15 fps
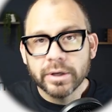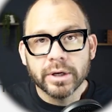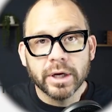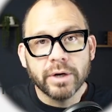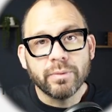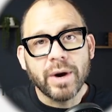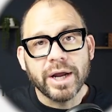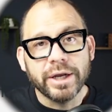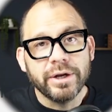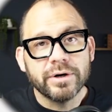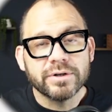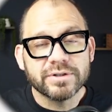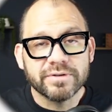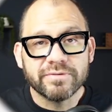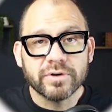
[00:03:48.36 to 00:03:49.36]
And right
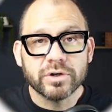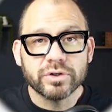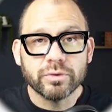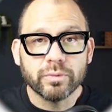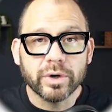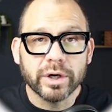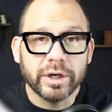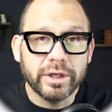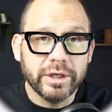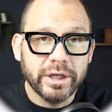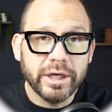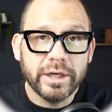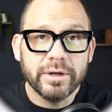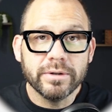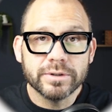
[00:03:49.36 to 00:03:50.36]
here is the version we're going to
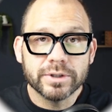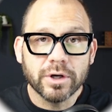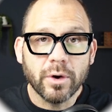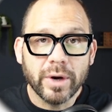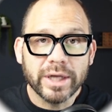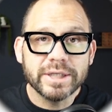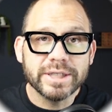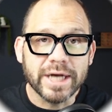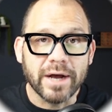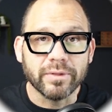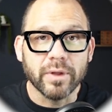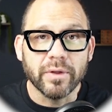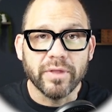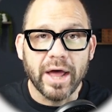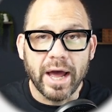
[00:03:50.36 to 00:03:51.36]
need, so go ahead and
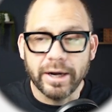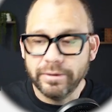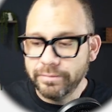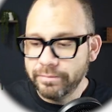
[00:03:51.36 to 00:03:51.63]
download that.